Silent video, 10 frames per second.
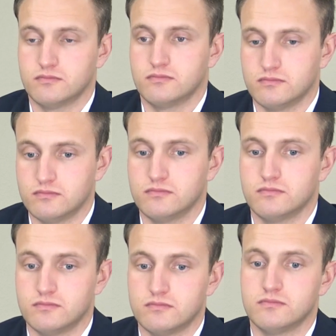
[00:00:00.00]

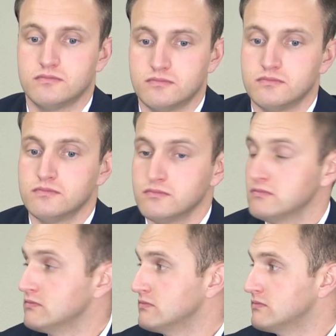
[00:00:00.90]

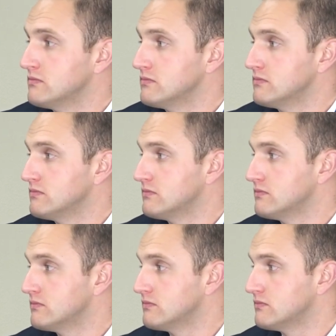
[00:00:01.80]

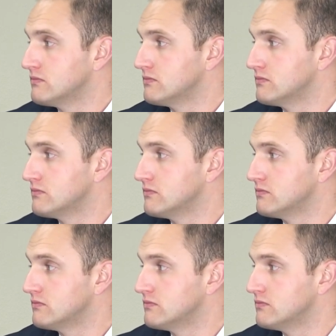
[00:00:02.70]

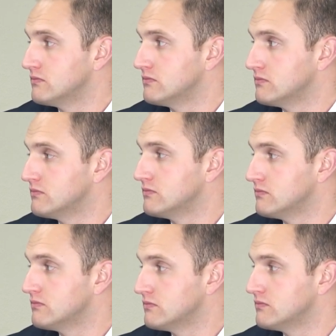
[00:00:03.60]

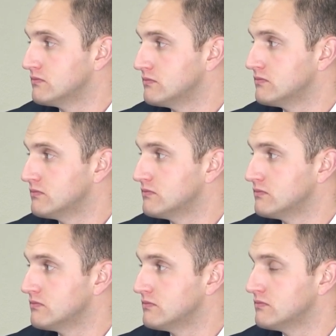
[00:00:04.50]

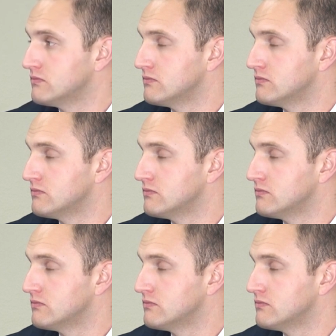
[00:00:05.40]
This person isn't speaking.